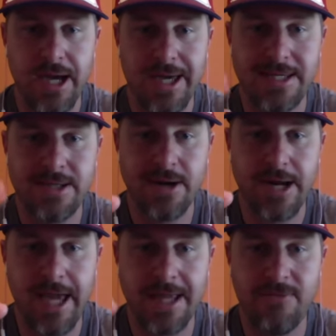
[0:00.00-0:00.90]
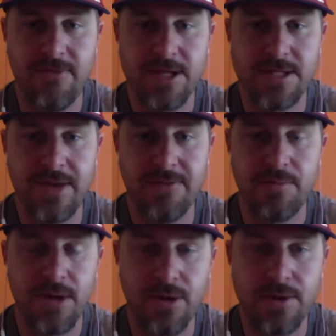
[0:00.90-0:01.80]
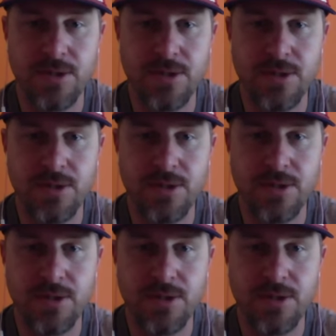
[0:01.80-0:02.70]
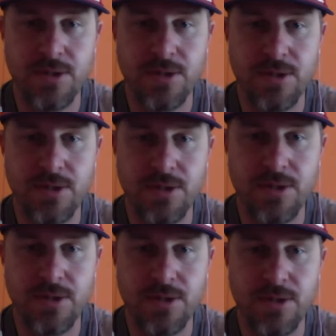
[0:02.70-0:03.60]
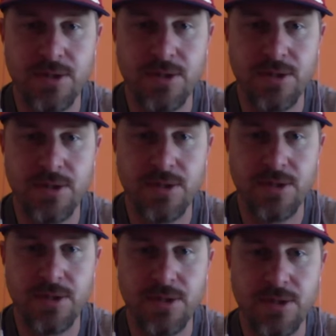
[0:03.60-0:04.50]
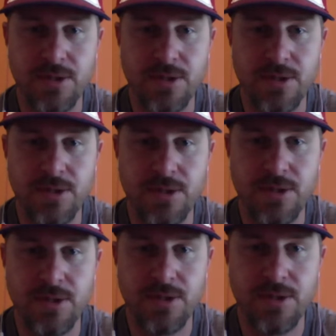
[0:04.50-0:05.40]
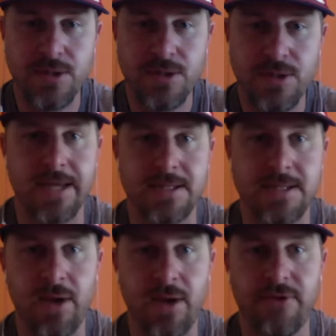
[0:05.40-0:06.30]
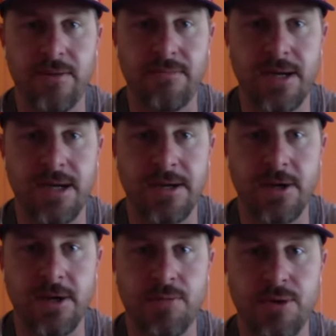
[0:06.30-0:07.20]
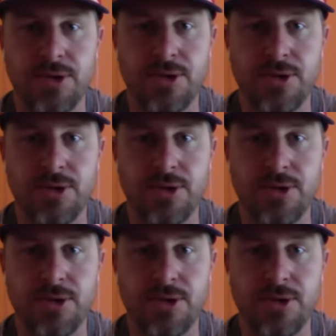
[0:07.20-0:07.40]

He started 8th and finished 7th, but he only scored 38 points, so it wasn't a world beater. But I hope you listen to me this week and stay away from Kurt Busch.